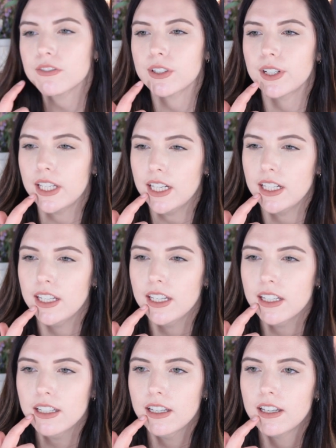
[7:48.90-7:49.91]
after
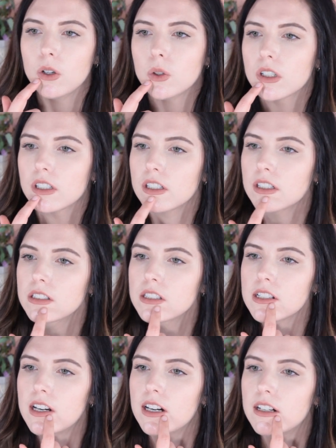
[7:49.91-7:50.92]
eating,
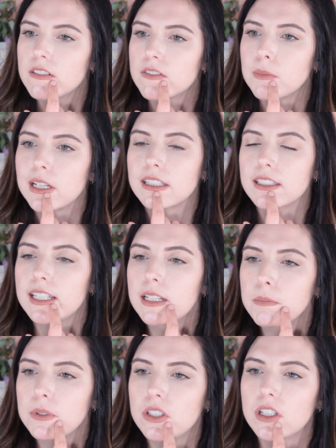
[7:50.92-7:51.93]
corners of my
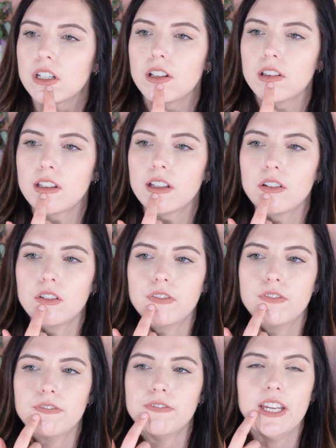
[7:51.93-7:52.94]
lip look a little
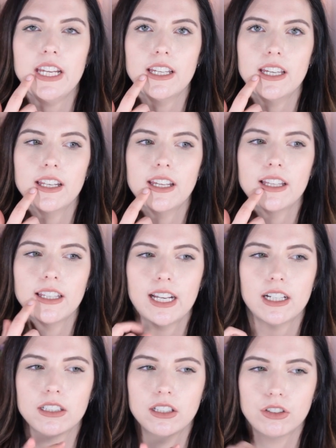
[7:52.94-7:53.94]
faded and
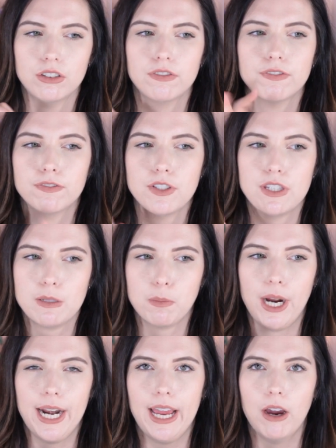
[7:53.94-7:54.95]
like a little
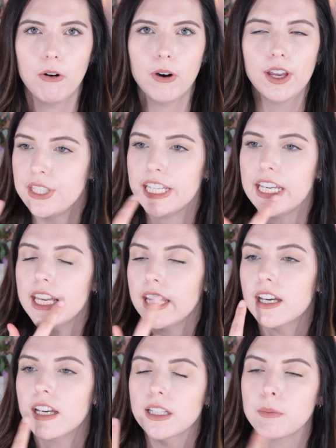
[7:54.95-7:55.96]
spread out.
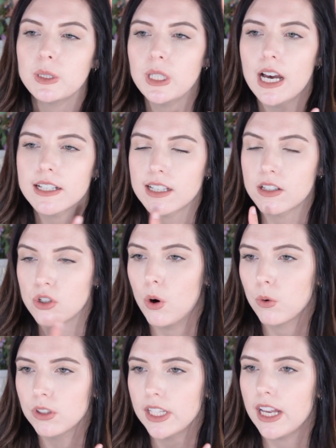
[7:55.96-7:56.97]
The lip gloss has
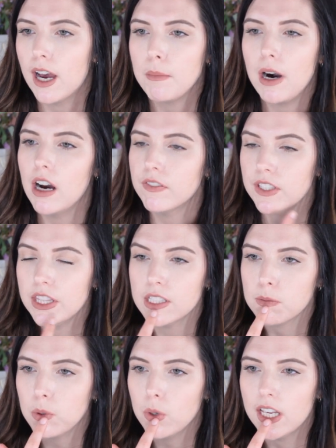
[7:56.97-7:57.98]
totally come off at
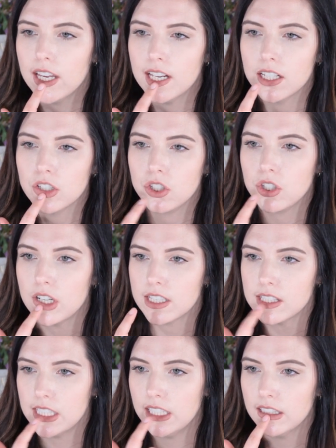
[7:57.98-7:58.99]
this point and it's
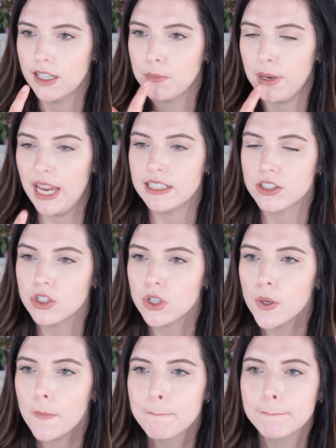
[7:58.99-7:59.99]
just the lip
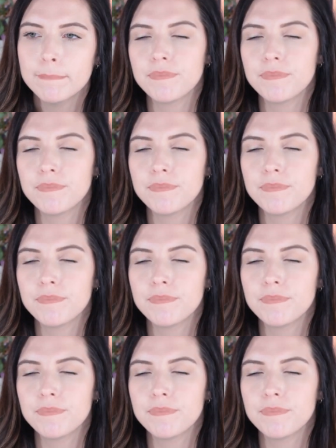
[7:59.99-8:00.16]
pencil.